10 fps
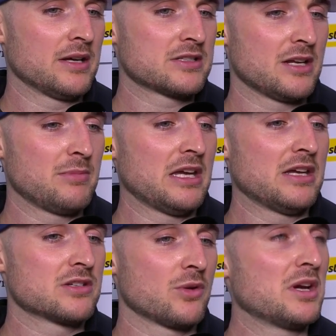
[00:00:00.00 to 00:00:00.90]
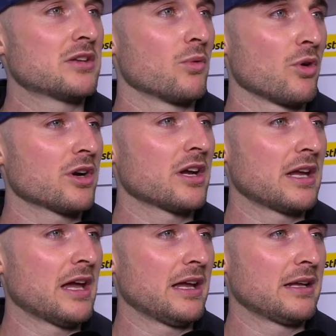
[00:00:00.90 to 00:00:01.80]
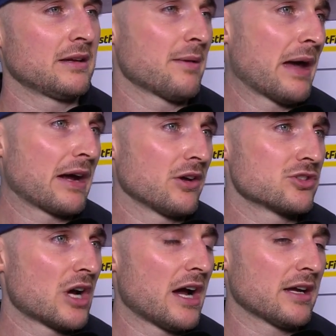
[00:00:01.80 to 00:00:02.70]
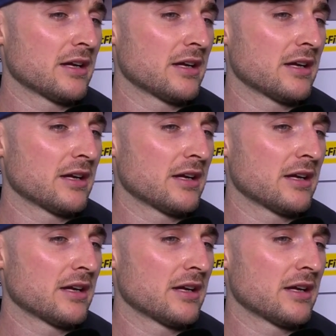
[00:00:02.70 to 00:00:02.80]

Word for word: it's going to be easier week to work and get and get back on track